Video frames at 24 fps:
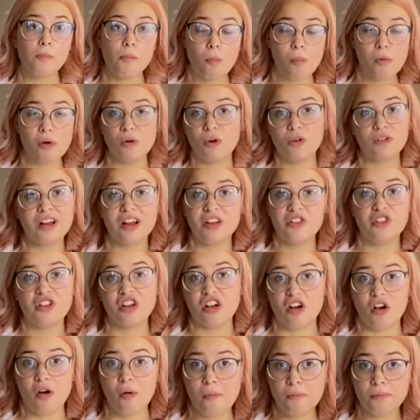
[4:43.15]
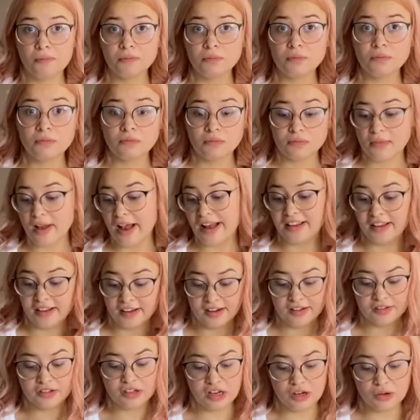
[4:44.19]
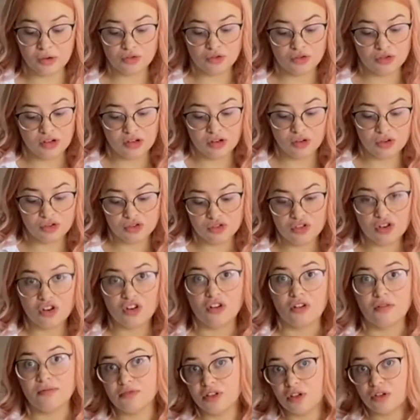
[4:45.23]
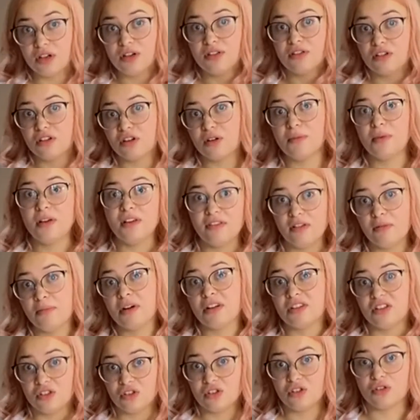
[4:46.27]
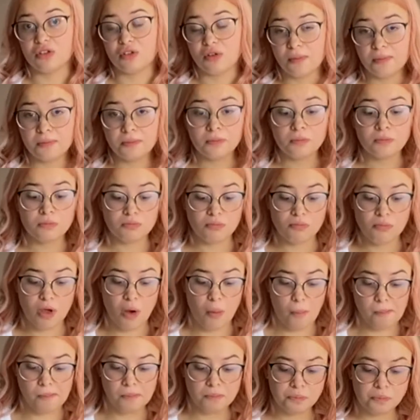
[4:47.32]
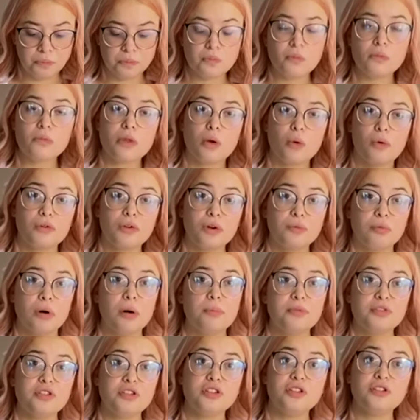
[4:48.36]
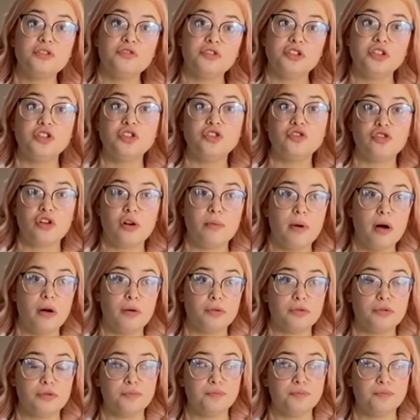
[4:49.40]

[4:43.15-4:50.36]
you won't get sick. And I can tell you it's really good raw, so it's gonna be even better cooked. Now, we're gonna pop this in the fridge for about